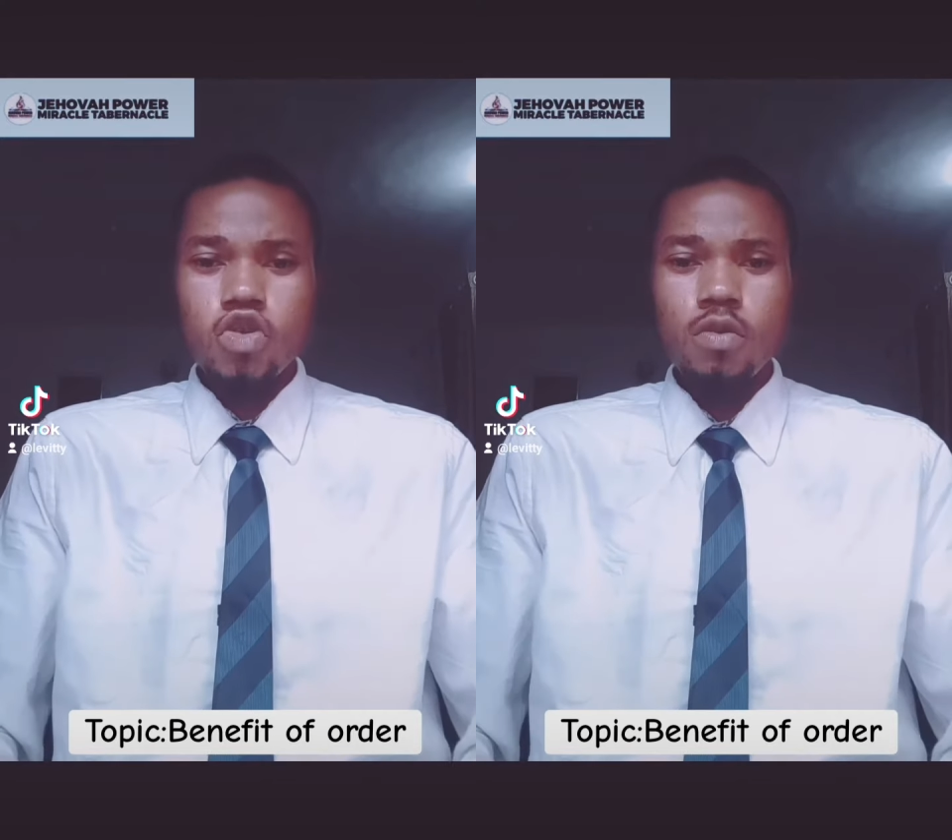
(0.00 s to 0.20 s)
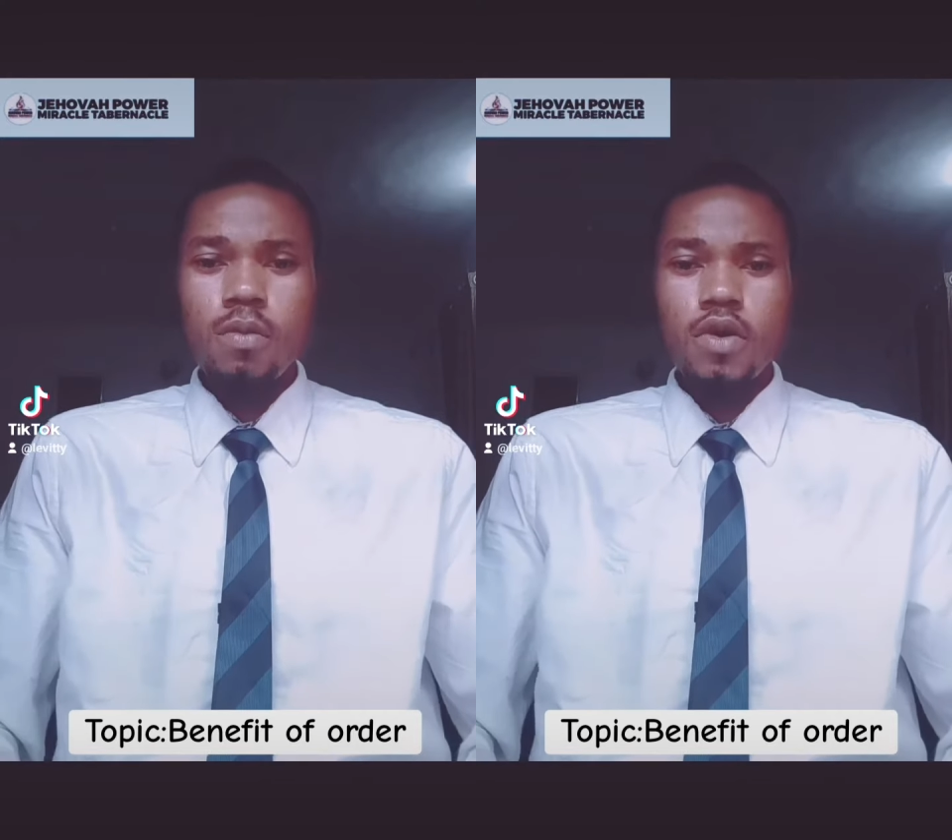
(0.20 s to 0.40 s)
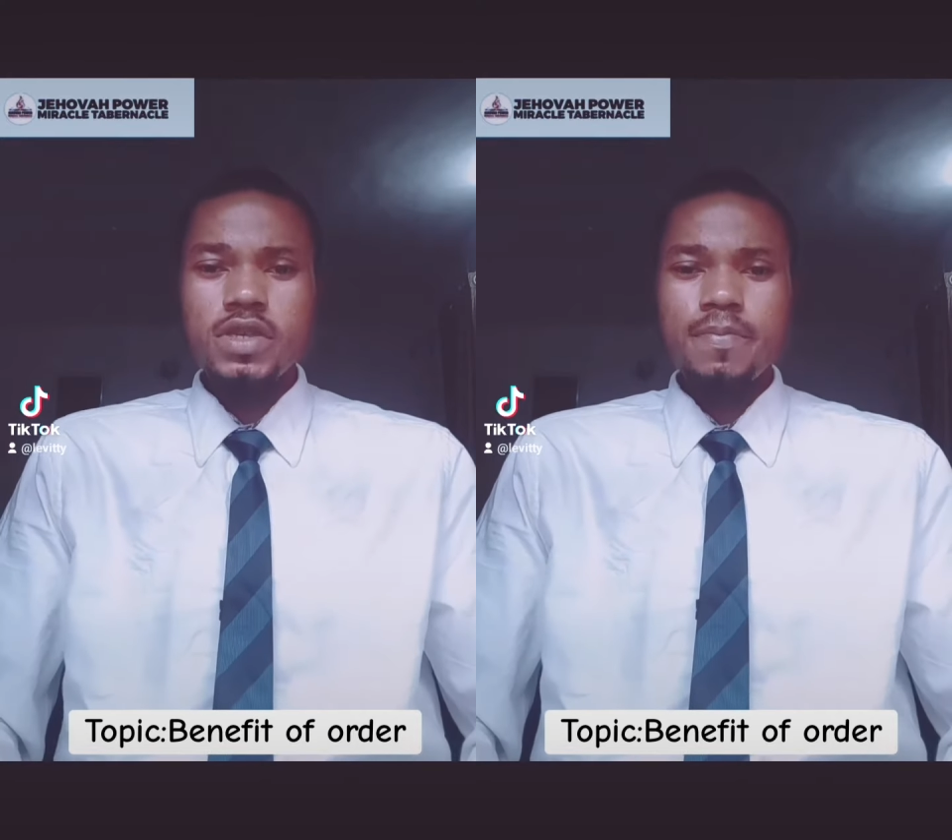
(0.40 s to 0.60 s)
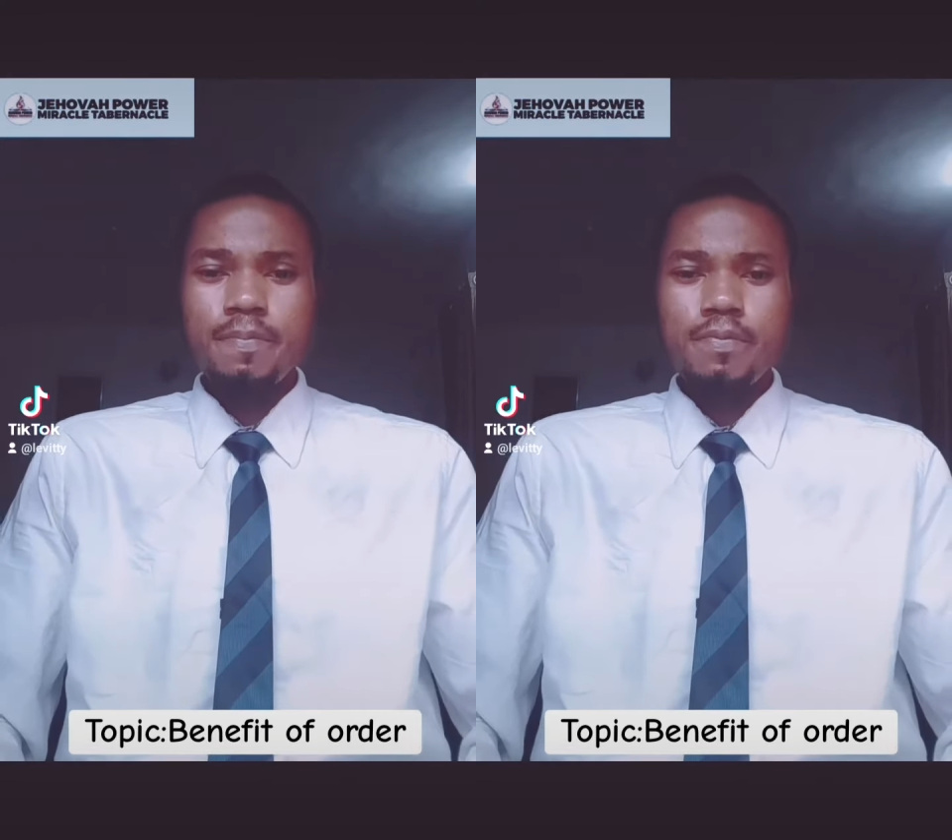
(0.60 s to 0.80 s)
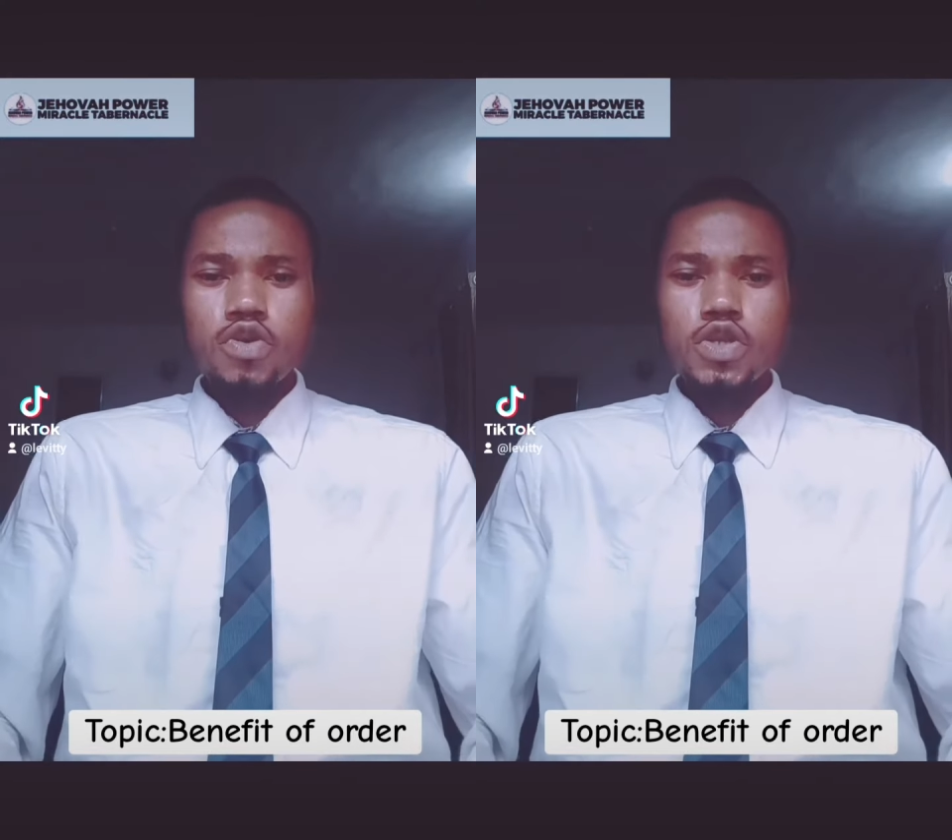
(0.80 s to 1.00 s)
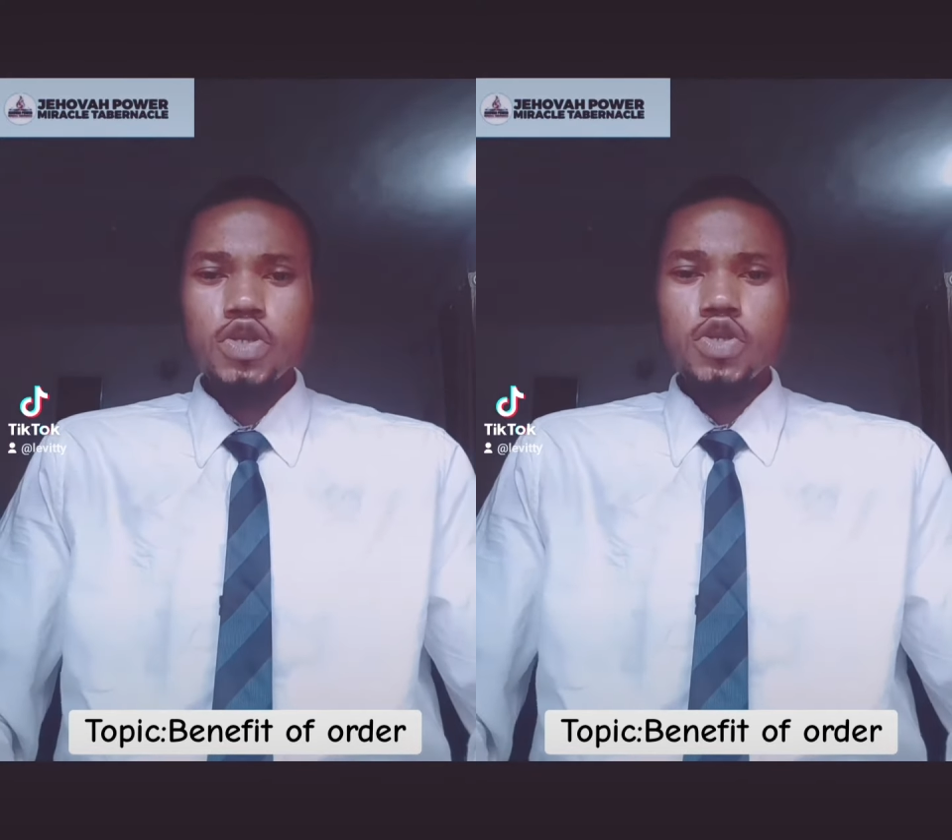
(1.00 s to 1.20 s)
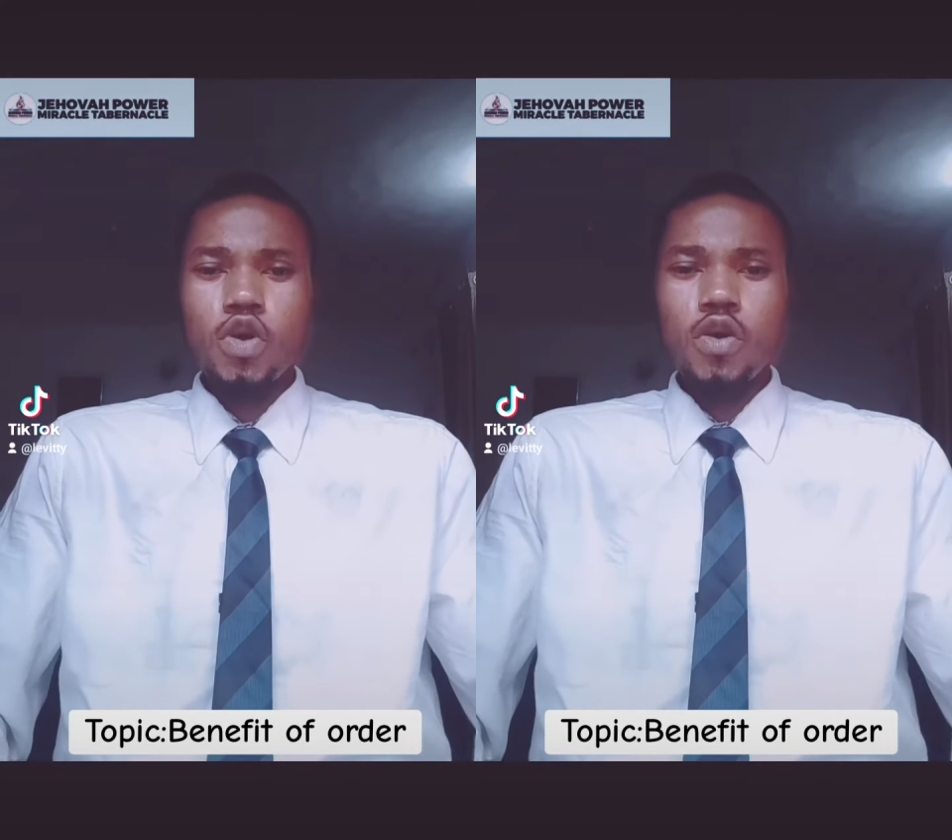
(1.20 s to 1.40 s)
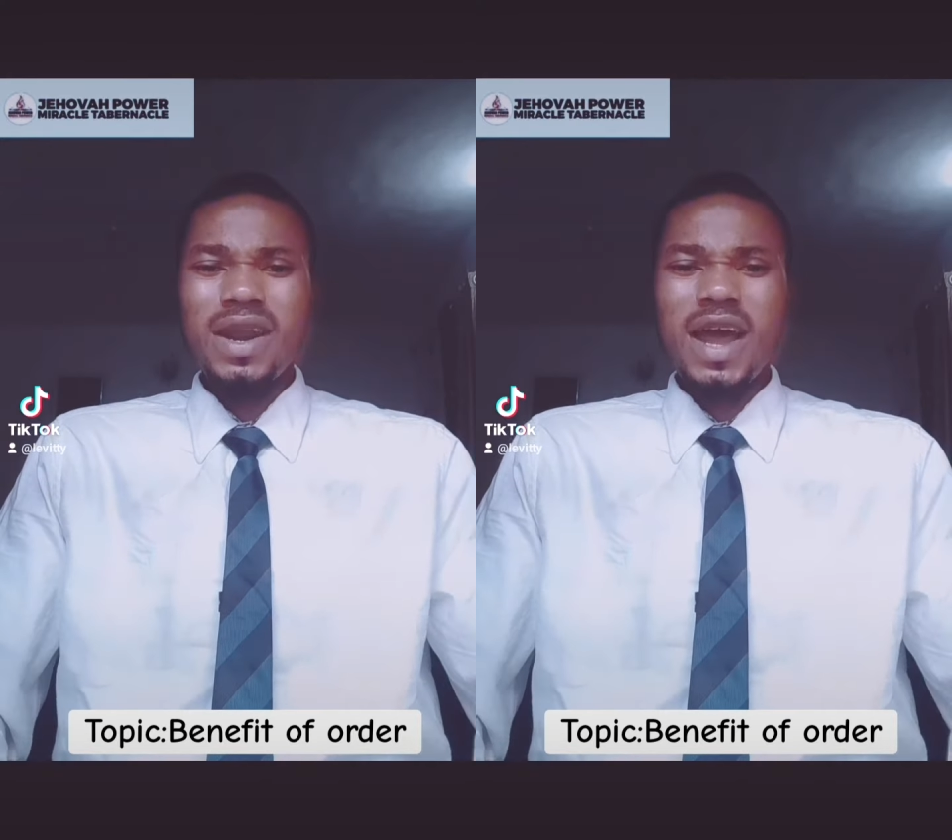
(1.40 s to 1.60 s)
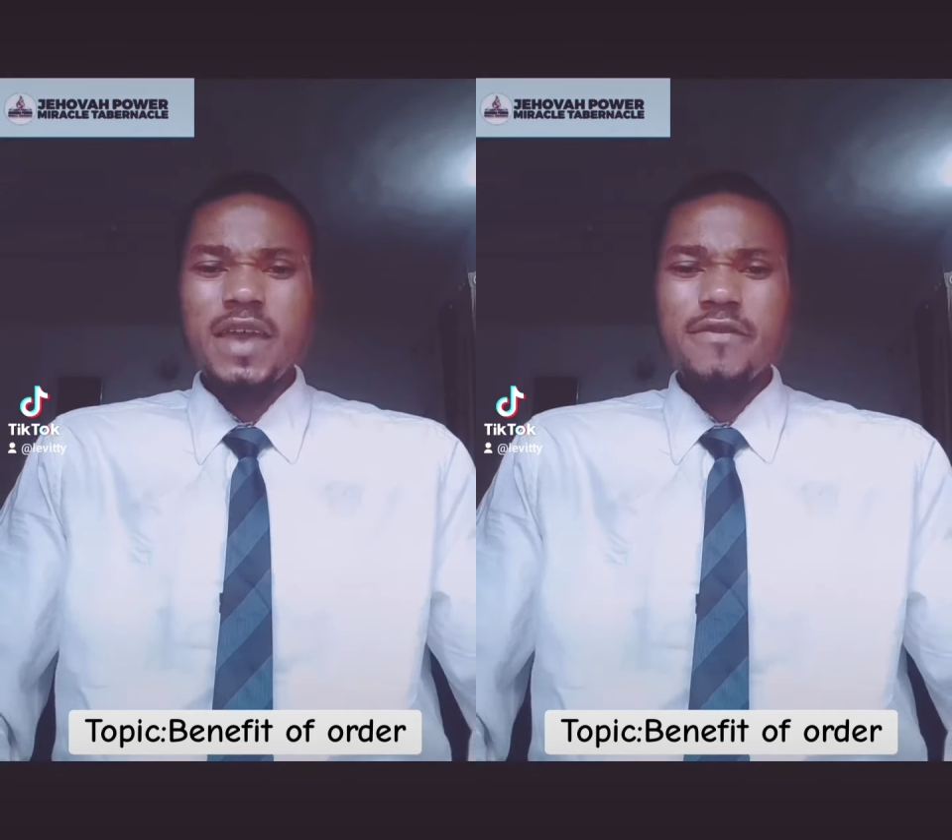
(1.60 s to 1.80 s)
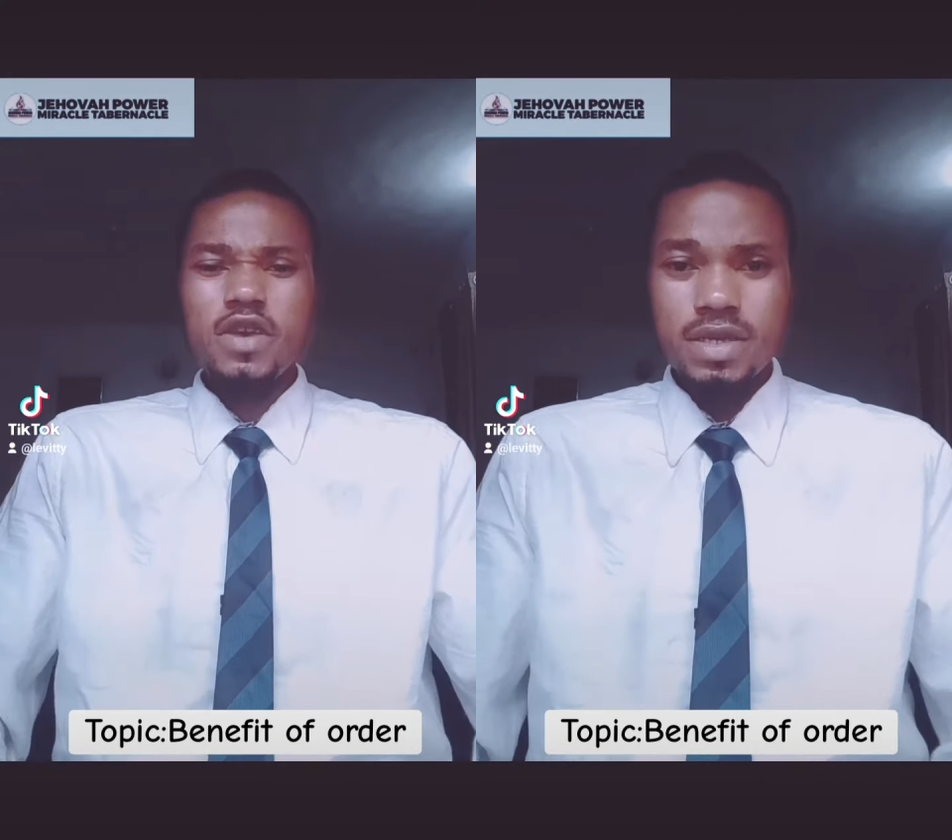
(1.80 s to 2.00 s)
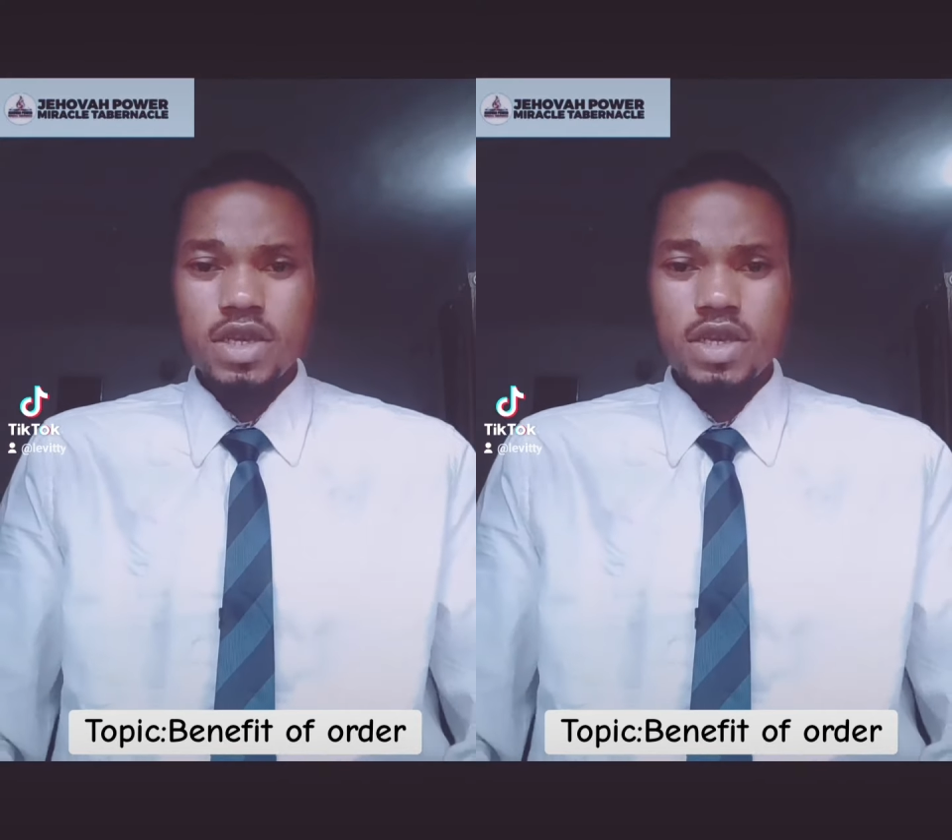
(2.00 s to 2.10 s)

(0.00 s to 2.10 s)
you must put your life